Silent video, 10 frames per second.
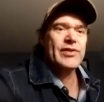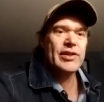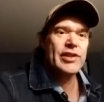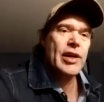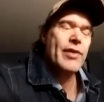Just
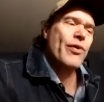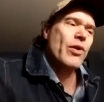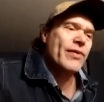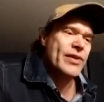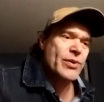uh,
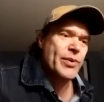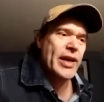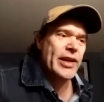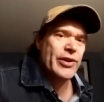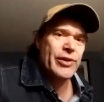four of us, and
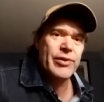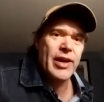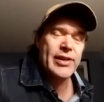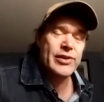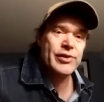we got a
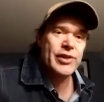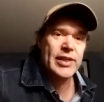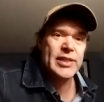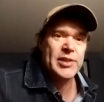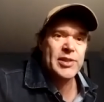crew guy. So it's
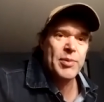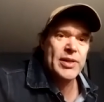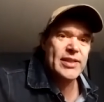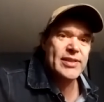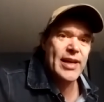just it's
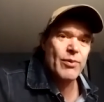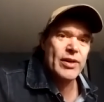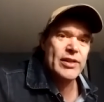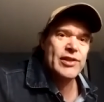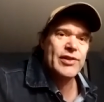a it's a tight
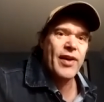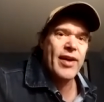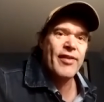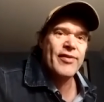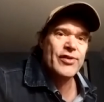one. It's just
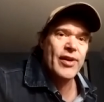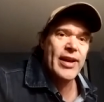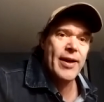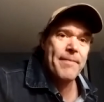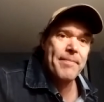five of us
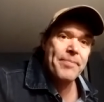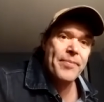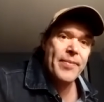right now.